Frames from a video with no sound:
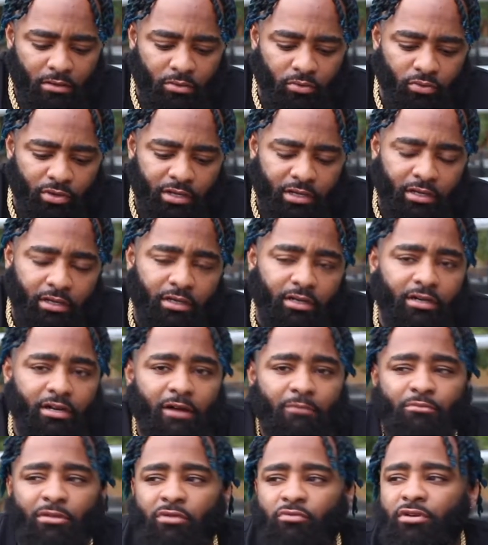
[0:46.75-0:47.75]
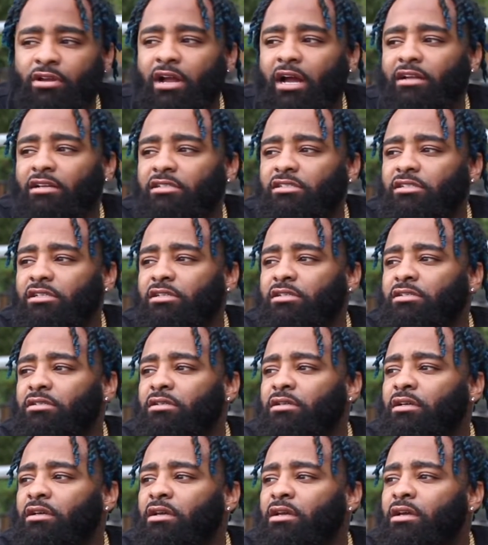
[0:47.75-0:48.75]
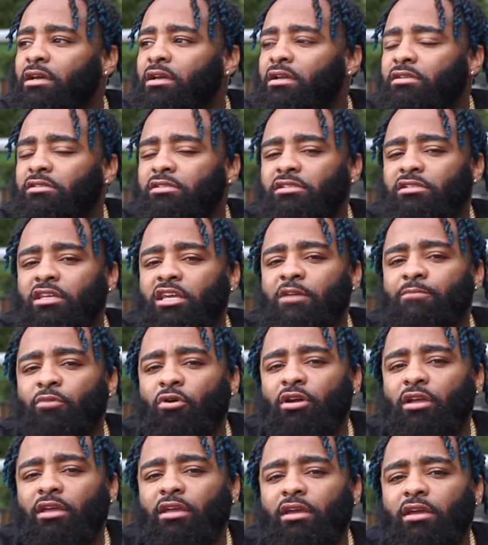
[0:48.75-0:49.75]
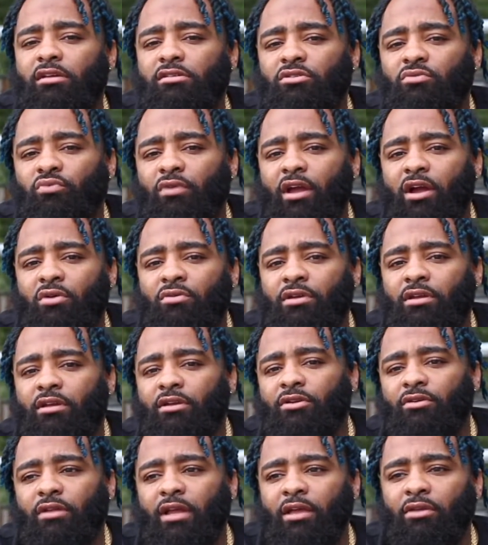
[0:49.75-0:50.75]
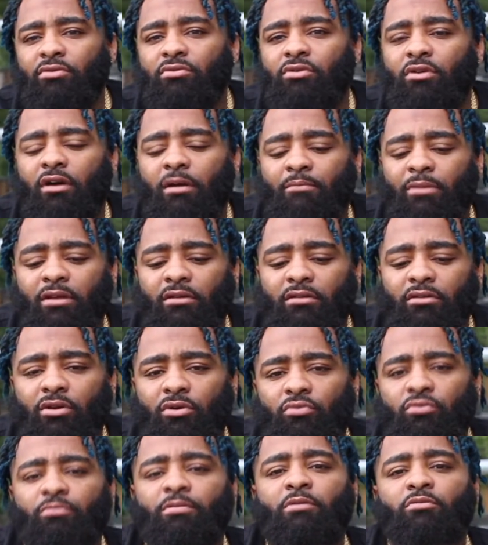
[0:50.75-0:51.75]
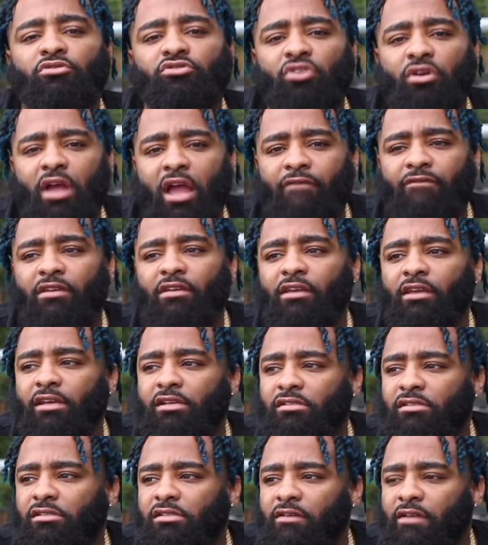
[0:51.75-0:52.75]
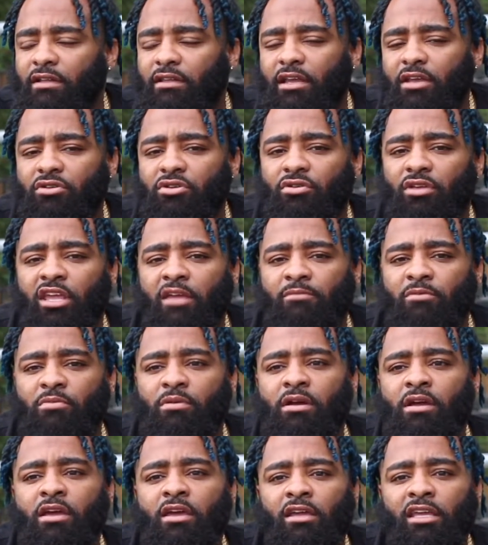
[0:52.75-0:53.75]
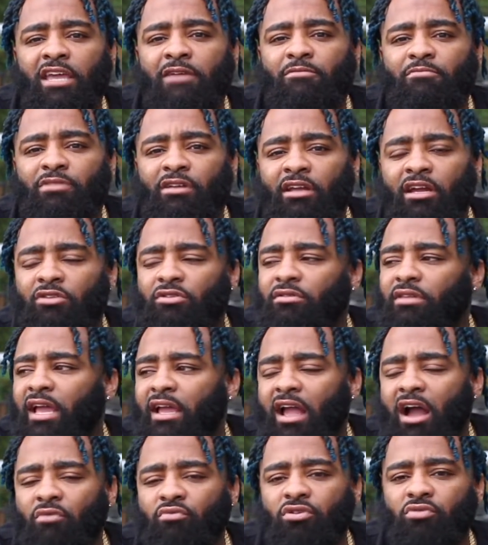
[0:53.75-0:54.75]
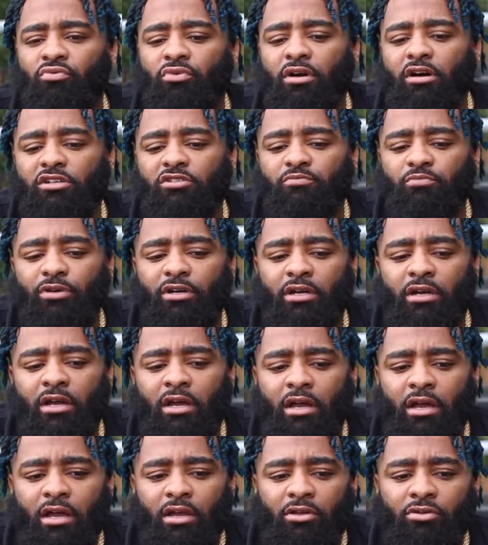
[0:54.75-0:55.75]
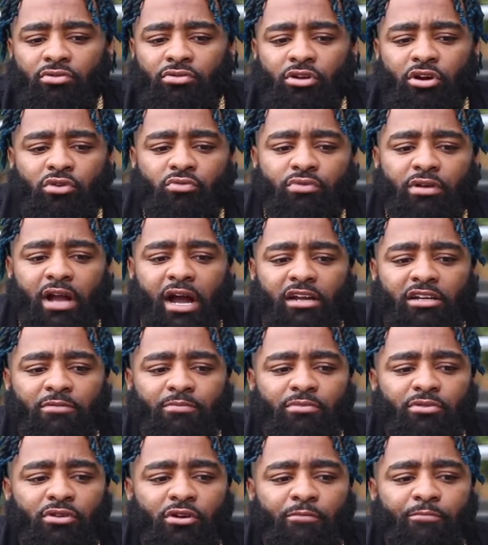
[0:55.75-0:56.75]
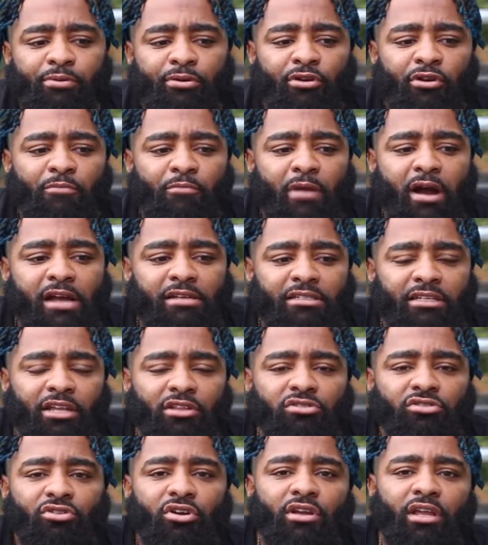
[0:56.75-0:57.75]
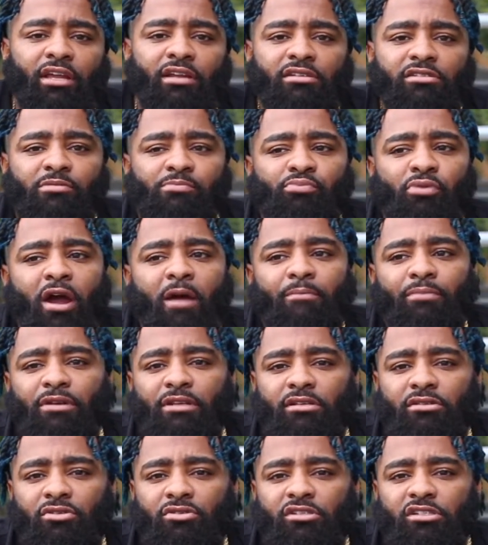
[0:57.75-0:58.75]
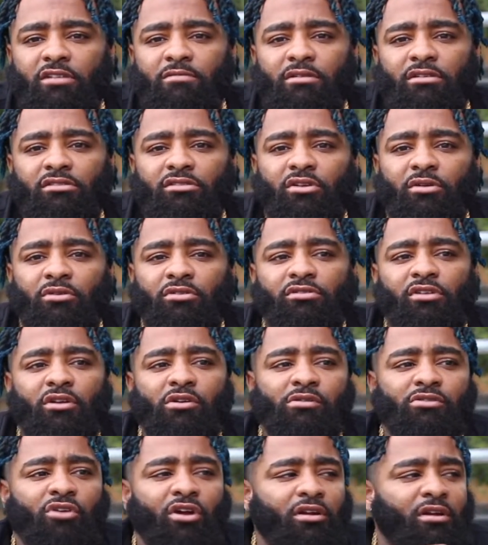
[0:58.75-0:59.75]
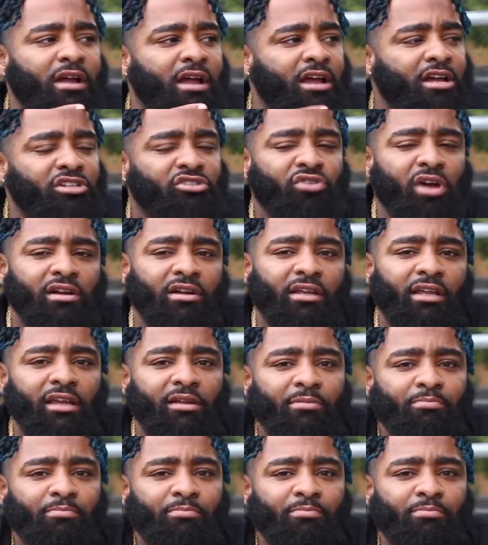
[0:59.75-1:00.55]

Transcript: We could. I mean, we gotta just just keep our kids around here. Like you know, I mean, you know, people start having kids and stuff like that. You know, keep them keep them together like how we was, but you know, we got to, you know, put our minds together, start getting some properties or something, start, start try, trying to get a